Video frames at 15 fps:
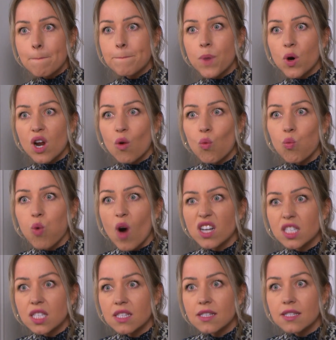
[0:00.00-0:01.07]
But it
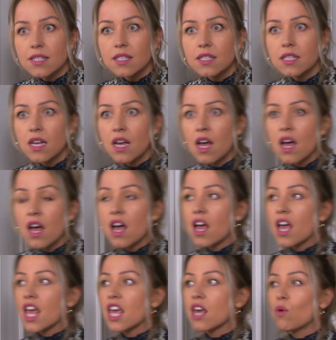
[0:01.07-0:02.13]
wasn't. It